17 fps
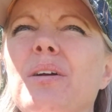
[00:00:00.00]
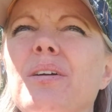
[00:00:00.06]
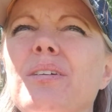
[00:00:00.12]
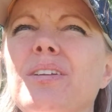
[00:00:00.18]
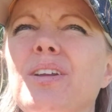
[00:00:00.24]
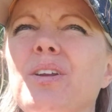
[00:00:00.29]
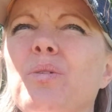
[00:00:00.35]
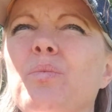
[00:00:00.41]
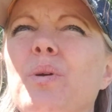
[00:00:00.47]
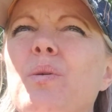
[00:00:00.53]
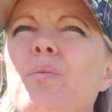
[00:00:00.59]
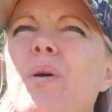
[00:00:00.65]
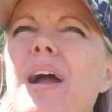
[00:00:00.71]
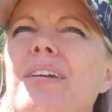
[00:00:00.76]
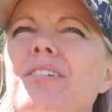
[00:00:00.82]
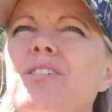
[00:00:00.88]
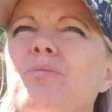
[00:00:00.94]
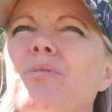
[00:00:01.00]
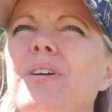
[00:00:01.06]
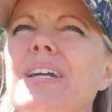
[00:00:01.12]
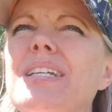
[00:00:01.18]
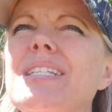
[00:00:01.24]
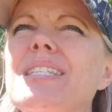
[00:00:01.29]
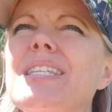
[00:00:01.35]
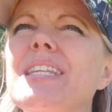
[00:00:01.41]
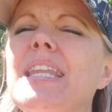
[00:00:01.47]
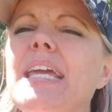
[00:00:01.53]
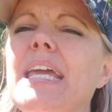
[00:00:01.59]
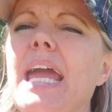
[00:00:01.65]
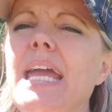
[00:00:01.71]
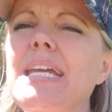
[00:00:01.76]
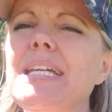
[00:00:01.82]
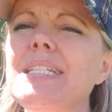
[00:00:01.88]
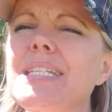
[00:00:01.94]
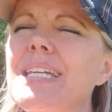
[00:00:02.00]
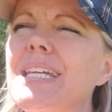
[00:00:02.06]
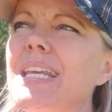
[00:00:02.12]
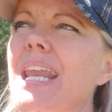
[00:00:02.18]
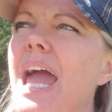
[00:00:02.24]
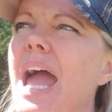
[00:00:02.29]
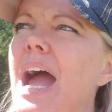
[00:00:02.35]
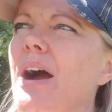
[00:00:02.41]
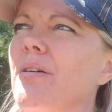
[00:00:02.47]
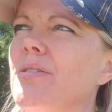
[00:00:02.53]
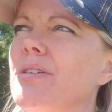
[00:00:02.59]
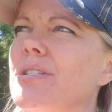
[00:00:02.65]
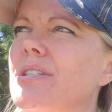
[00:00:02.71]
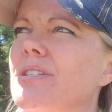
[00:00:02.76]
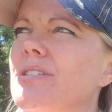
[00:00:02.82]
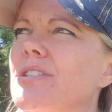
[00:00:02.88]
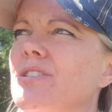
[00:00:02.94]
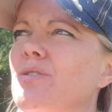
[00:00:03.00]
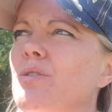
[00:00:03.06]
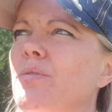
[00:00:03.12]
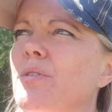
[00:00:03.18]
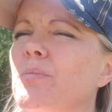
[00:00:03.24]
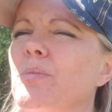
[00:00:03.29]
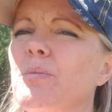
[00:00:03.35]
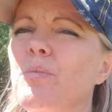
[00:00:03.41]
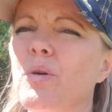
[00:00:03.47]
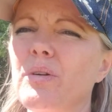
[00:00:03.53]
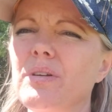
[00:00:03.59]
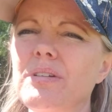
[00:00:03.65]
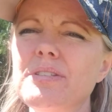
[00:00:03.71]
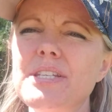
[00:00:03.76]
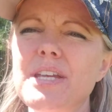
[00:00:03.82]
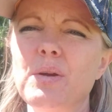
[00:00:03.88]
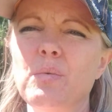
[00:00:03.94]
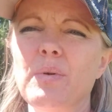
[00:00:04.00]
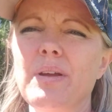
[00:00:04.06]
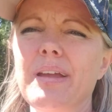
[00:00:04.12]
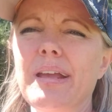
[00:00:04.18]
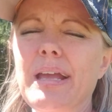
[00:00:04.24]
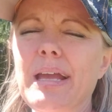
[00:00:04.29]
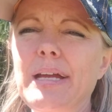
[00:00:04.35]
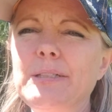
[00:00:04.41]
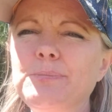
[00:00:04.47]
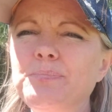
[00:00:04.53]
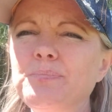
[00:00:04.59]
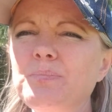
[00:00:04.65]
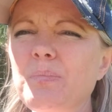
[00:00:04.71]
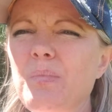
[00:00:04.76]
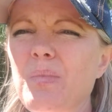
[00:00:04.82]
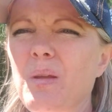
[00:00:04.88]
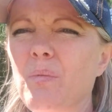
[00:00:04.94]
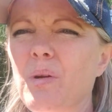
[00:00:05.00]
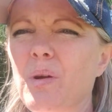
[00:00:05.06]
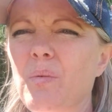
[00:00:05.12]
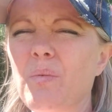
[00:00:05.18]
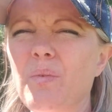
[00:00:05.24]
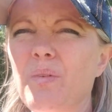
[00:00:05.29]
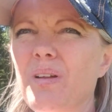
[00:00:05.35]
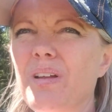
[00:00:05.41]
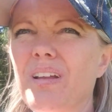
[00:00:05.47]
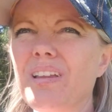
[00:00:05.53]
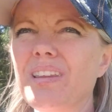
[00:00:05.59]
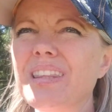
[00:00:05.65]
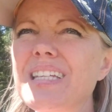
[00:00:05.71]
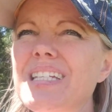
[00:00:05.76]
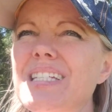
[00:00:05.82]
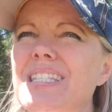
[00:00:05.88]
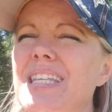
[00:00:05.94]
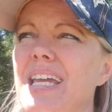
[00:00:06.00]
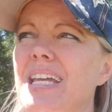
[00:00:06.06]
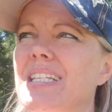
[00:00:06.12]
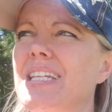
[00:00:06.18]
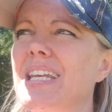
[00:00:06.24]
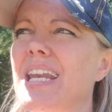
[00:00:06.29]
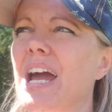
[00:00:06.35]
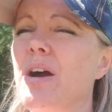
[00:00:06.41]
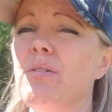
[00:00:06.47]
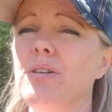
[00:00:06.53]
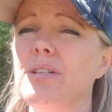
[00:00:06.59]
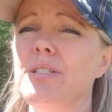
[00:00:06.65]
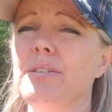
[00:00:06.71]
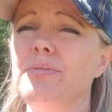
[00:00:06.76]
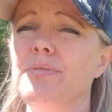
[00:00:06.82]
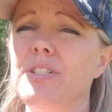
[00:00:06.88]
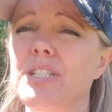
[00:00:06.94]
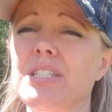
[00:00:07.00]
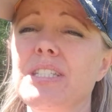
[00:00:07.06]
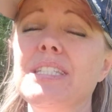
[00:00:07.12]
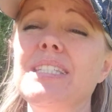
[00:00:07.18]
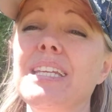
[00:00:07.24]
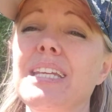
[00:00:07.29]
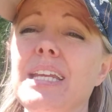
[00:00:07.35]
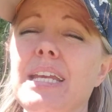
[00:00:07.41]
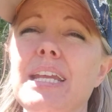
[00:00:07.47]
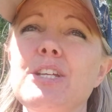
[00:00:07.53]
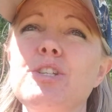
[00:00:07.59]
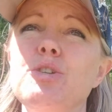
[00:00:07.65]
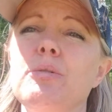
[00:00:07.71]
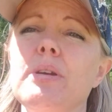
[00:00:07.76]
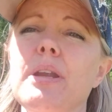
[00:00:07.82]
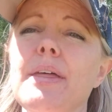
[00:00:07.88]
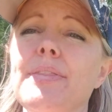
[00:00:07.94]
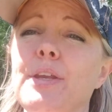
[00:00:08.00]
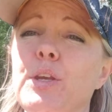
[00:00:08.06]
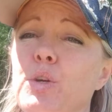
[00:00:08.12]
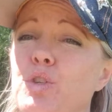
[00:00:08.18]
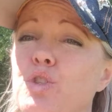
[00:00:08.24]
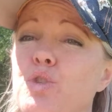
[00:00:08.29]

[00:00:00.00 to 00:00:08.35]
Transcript: You know, we wound up wasting like 18 hours. This is over Memorial Day weekend. At least 18 hours of just sitting and doing nothing, or